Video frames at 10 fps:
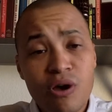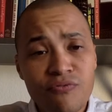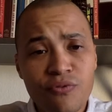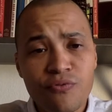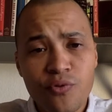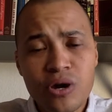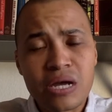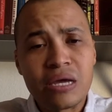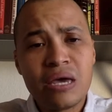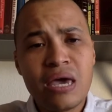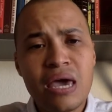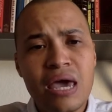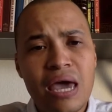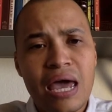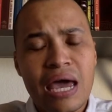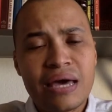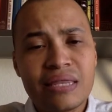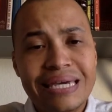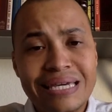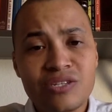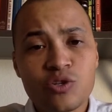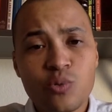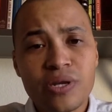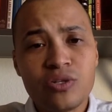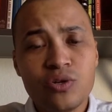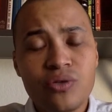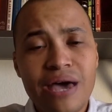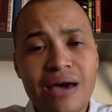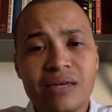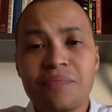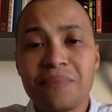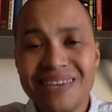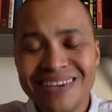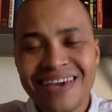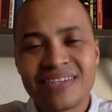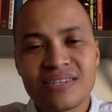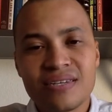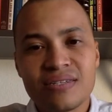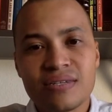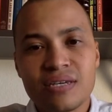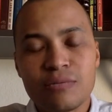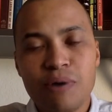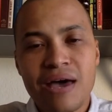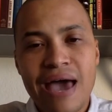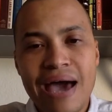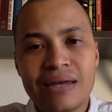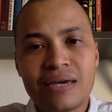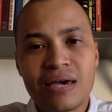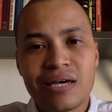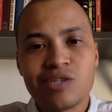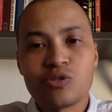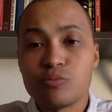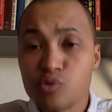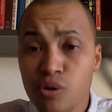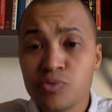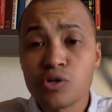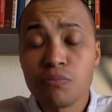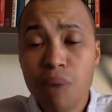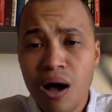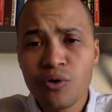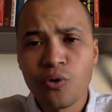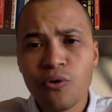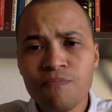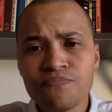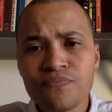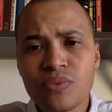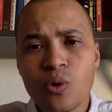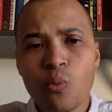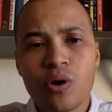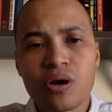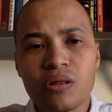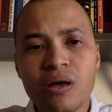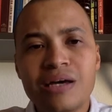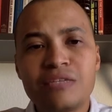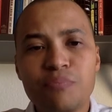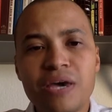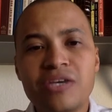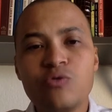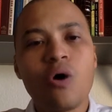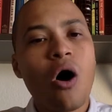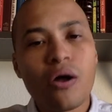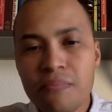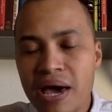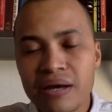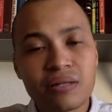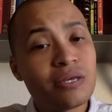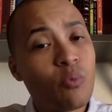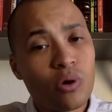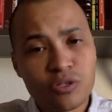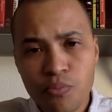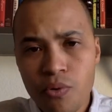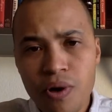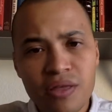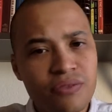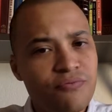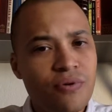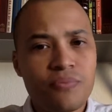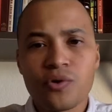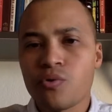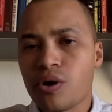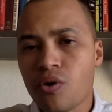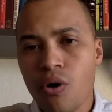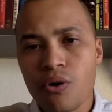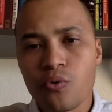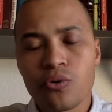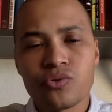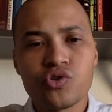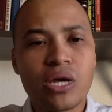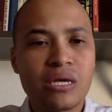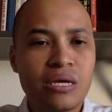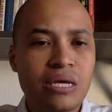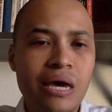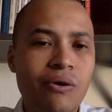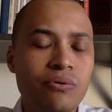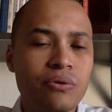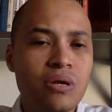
for free. And the easiest way to do that in many cases is by adding a subscription model where clients pay you automatically once per month from their credit card or their checking account.